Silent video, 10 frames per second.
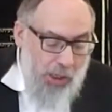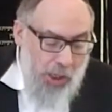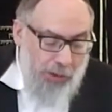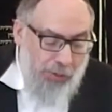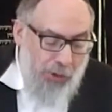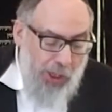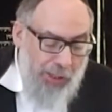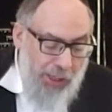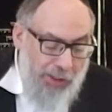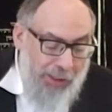Now
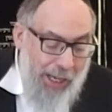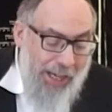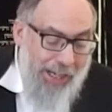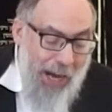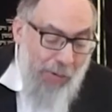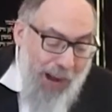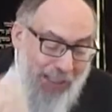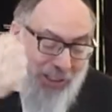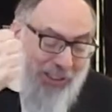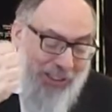
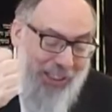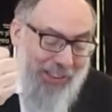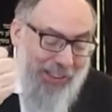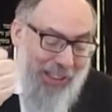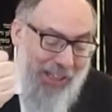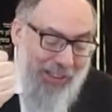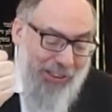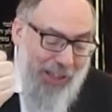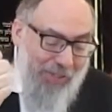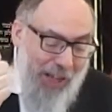Rashi says in Tainas
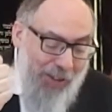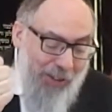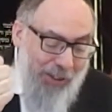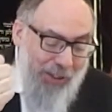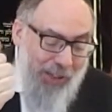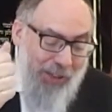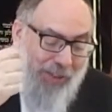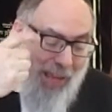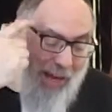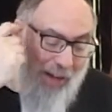Daf Daled
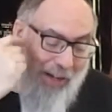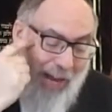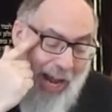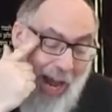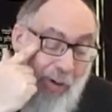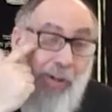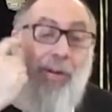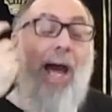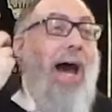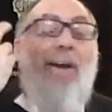that how
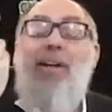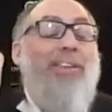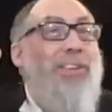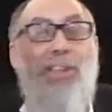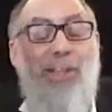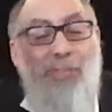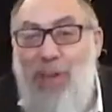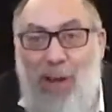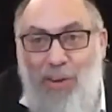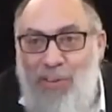did Asniel
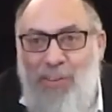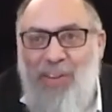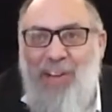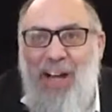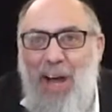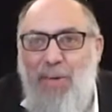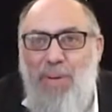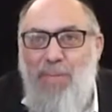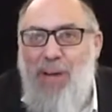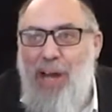know how to
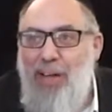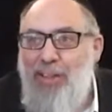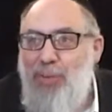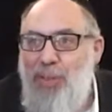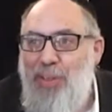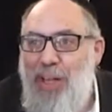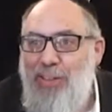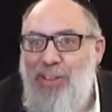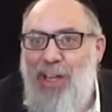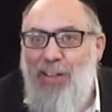be Machadish
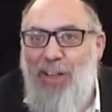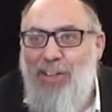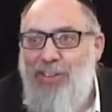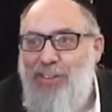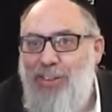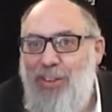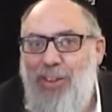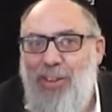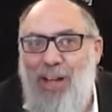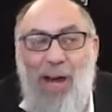3,000 halachas?
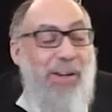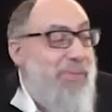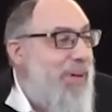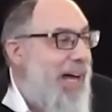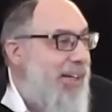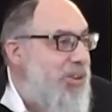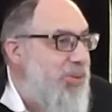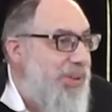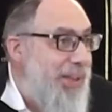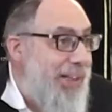How do you b'chadash
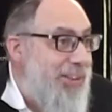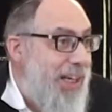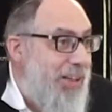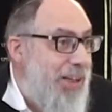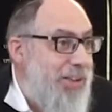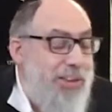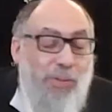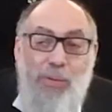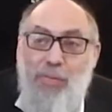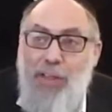3,000 halachas that
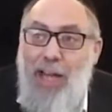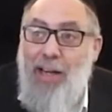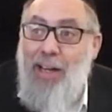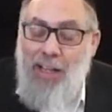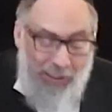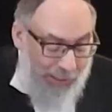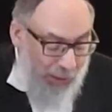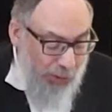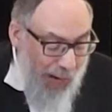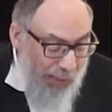we forgot? It
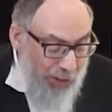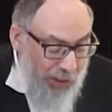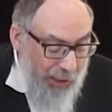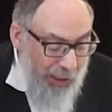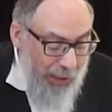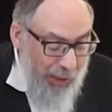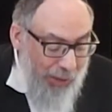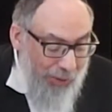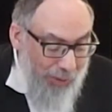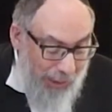says Rashi,
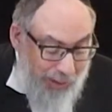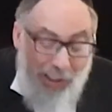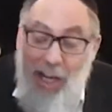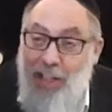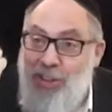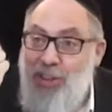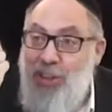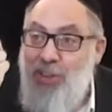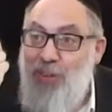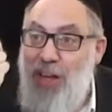as the kasha is
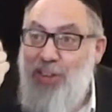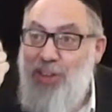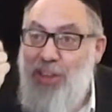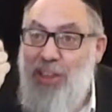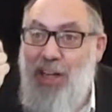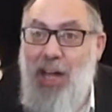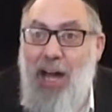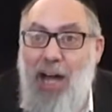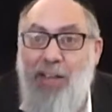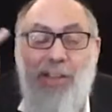like Rashi,
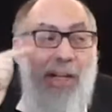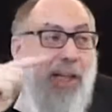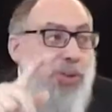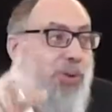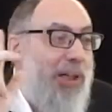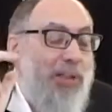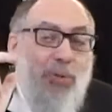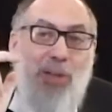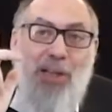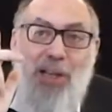ayidei hashras
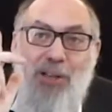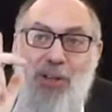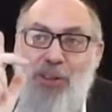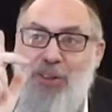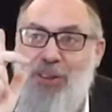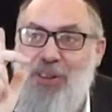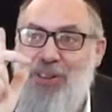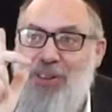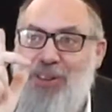ruach hakodesh.